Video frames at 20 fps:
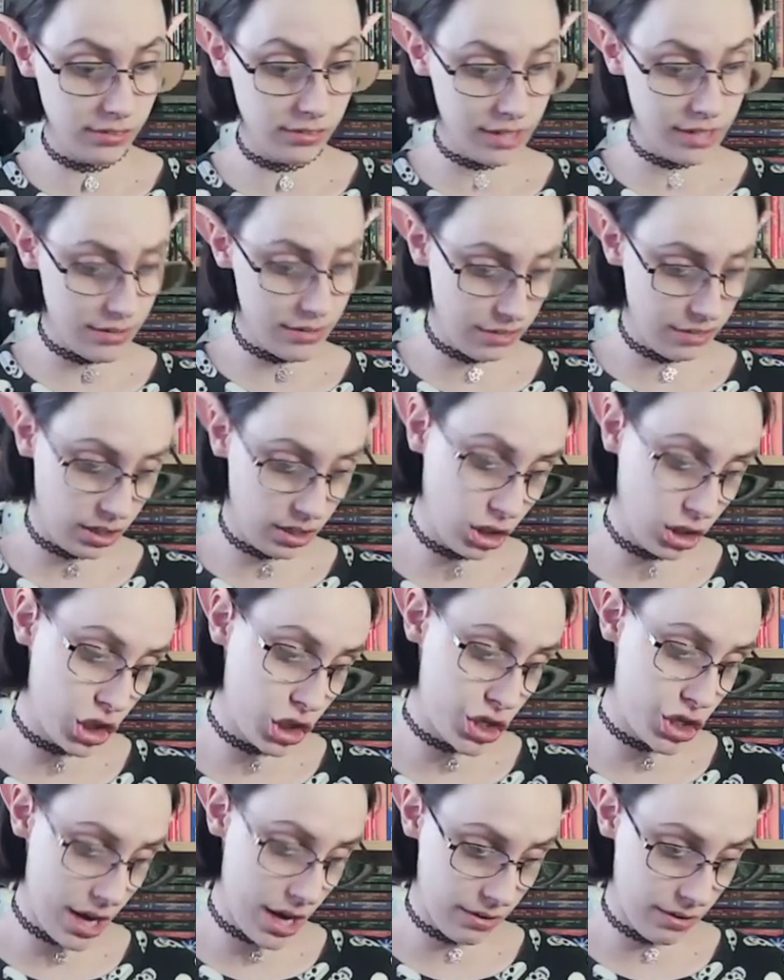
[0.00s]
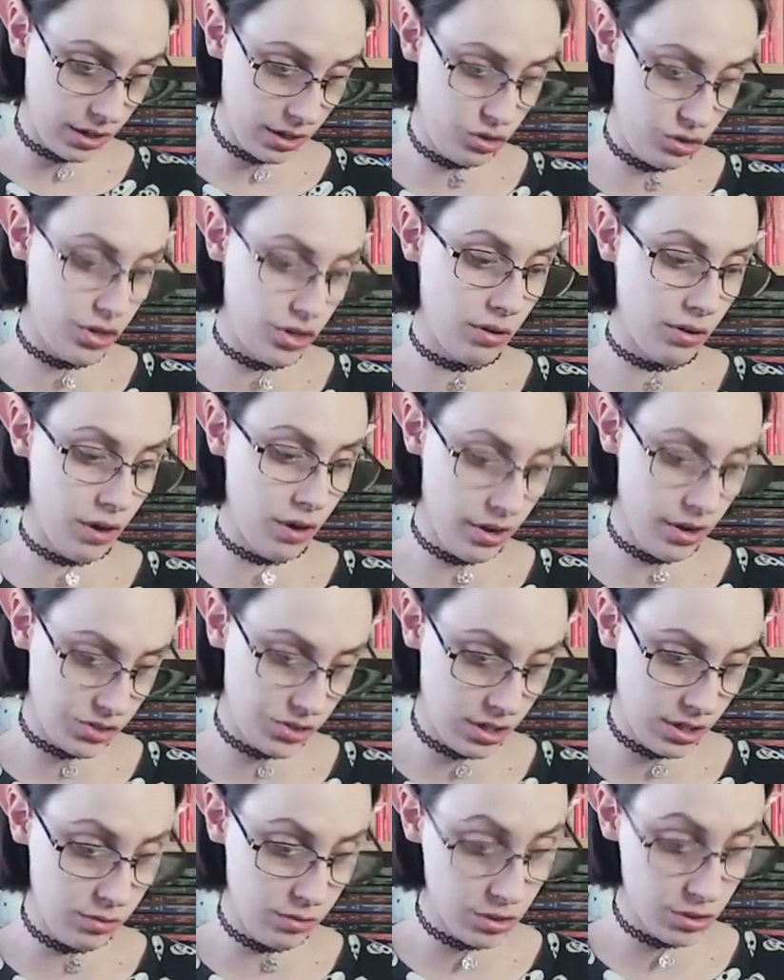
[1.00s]
giving, sharing,
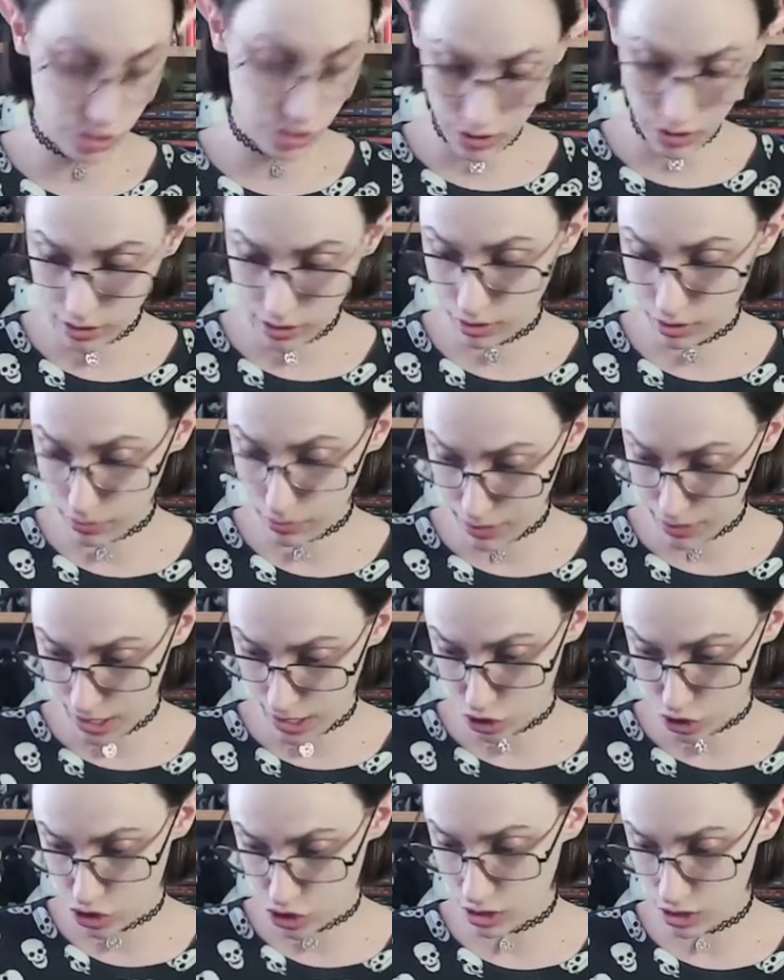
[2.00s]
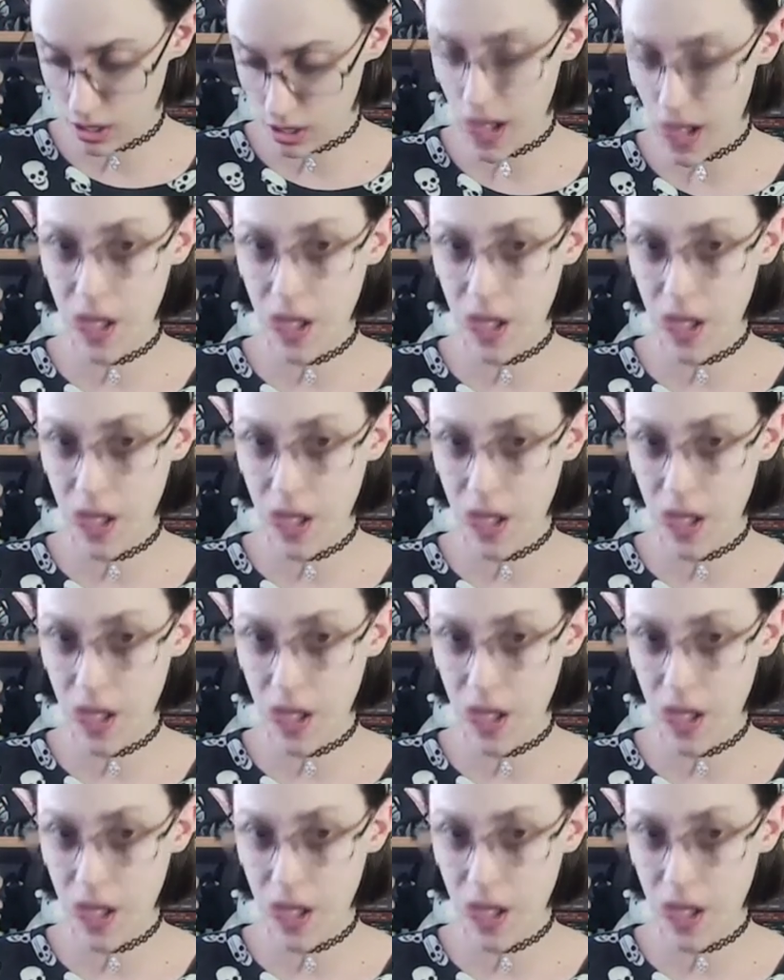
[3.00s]
generosity, receiving, compassion.